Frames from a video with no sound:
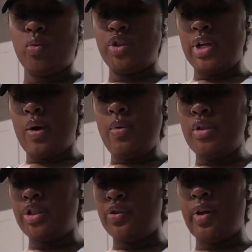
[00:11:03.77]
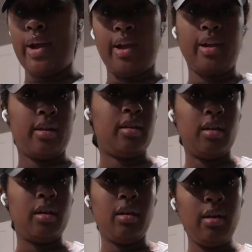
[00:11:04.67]
What y'all want to drink?
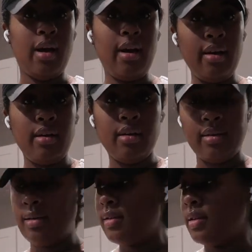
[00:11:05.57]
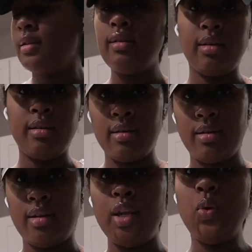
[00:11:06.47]
Huh?
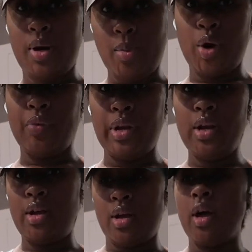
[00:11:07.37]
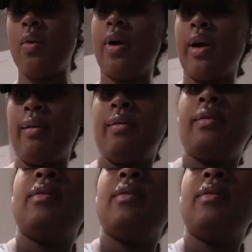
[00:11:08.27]
You want a margarita? Okay.